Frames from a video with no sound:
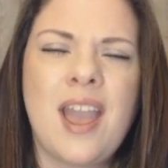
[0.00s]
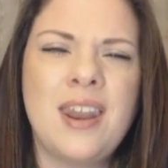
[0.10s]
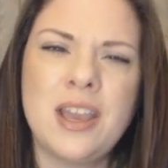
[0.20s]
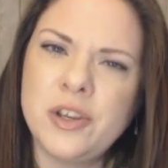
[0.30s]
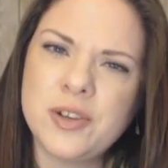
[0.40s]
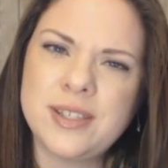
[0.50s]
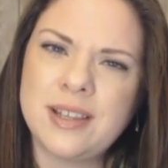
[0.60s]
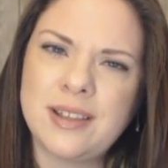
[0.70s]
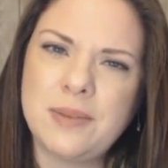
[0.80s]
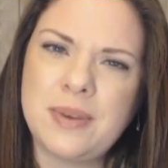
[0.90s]
And
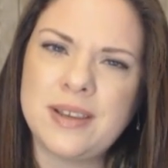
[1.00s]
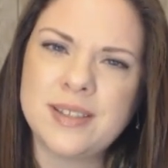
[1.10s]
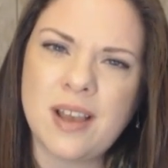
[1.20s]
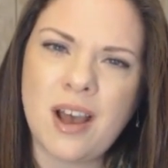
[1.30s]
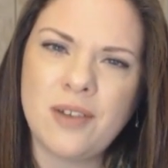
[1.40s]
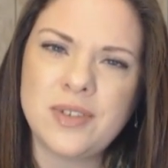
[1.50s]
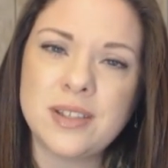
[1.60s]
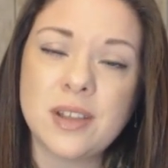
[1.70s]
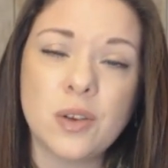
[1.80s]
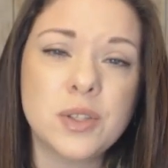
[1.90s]
interestingly, being soft,
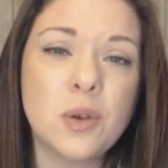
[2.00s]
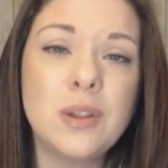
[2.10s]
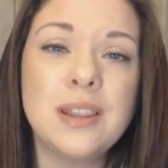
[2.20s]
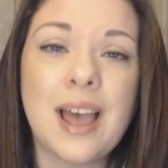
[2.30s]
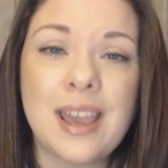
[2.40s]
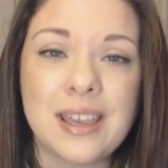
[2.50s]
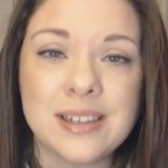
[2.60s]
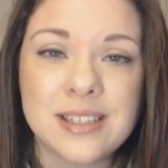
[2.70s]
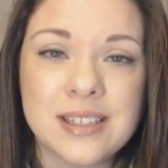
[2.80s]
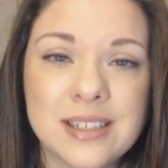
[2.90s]
it's also
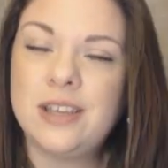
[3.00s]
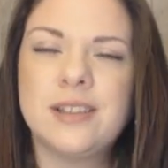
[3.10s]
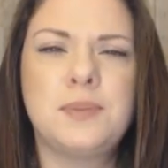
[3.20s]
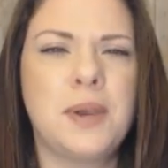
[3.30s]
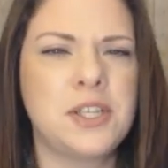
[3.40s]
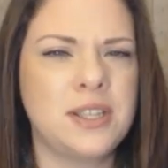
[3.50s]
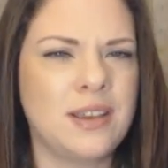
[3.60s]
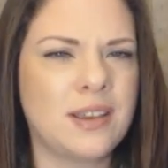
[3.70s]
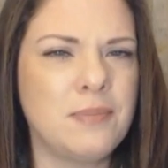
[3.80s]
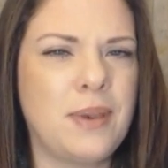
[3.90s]
light,
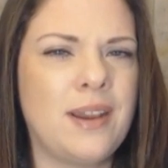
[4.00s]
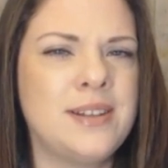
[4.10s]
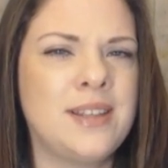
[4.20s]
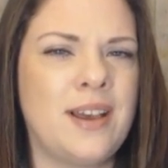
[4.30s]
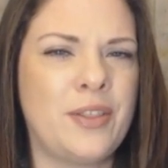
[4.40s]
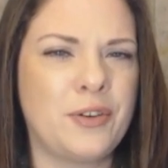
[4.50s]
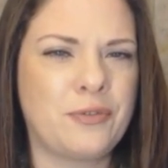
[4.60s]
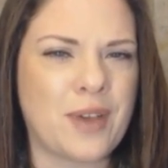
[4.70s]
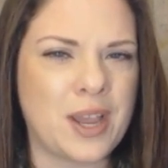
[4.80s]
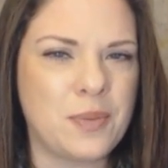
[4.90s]
especially compared to other
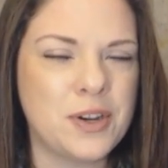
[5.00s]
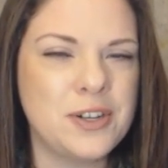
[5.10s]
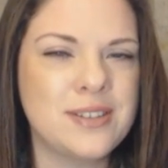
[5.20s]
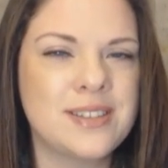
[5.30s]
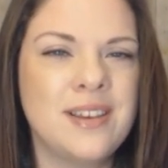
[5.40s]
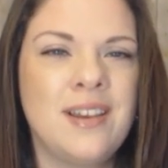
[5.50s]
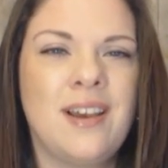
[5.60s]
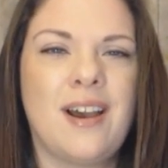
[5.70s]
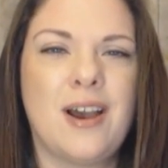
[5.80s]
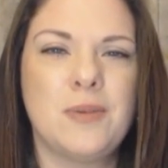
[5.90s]
fibers.
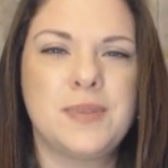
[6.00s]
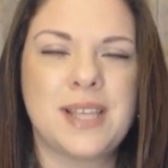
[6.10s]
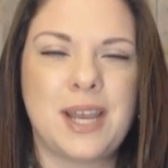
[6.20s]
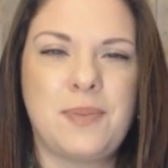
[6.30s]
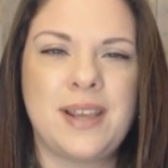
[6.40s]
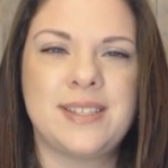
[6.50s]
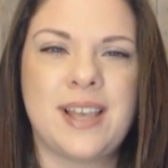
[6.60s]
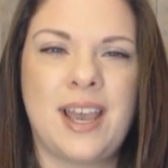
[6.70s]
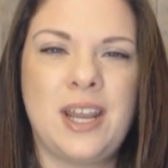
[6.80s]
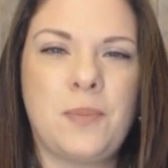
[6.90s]
Side by
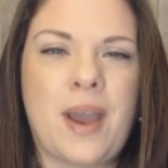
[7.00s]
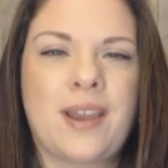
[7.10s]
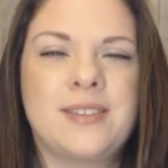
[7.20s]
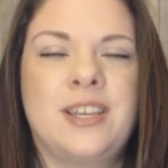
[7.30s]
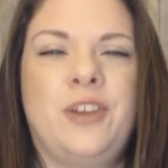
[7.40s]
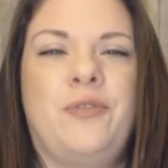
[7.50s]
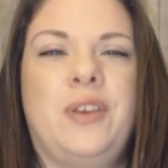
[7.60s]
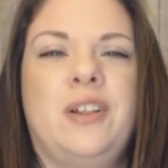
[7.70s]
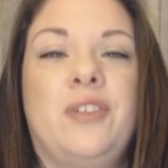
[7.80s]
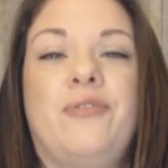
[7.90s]
side, alpaca is going to
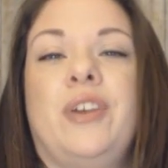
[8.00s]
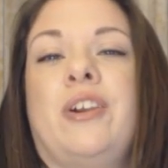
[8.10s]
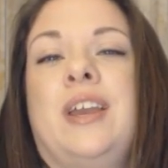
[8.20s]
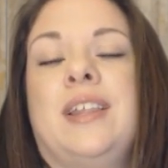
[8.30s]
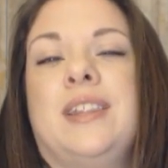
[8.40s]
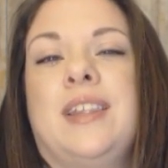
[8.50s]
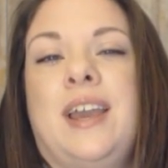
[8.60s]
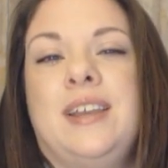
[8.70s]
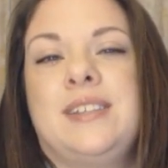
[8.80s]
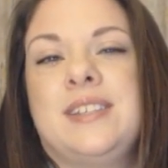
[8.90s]
feel very
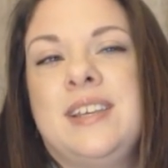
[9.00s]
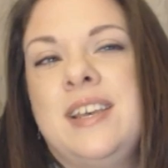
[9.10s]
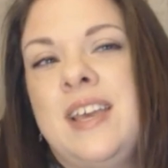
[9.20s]
light.